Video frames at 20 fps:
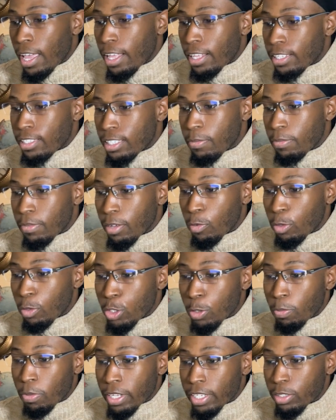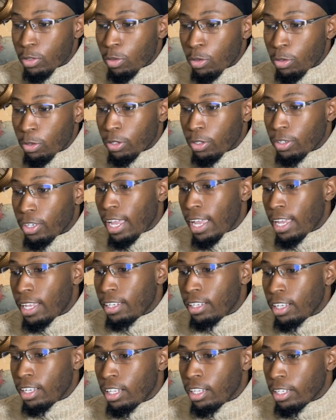Same thing with your place order
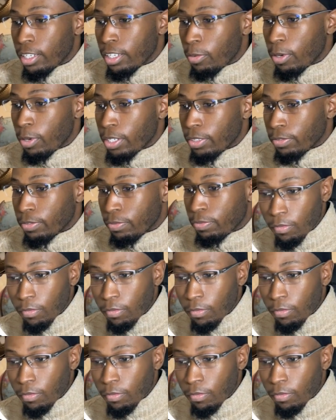and click rate.